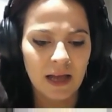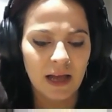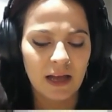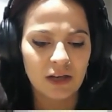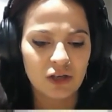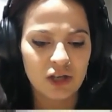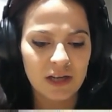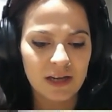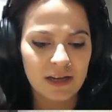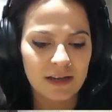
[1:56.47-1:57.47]
and
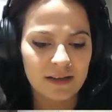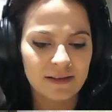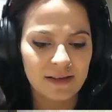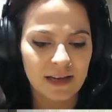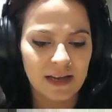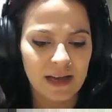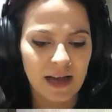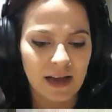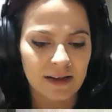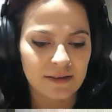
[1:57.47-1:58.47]
she is dating
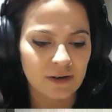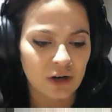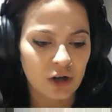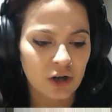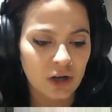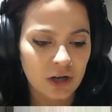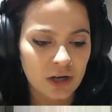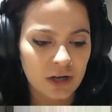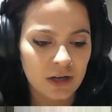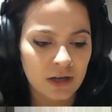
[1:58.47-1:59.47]
Hector
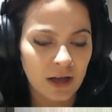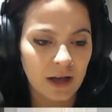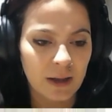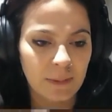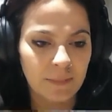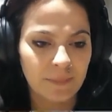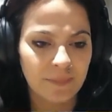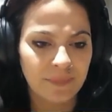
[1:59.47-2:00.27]
Cook. Um,